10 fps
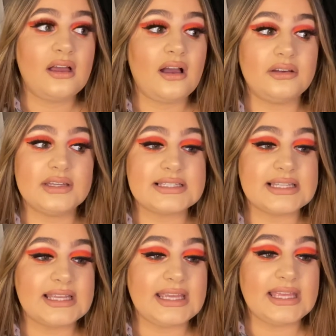
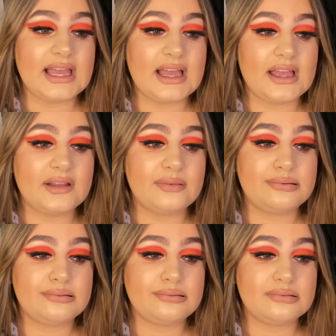Honestly,
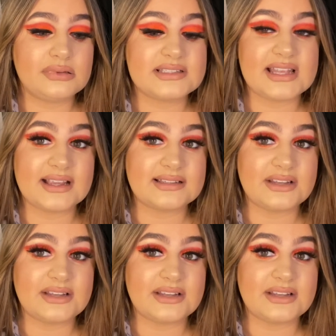Sex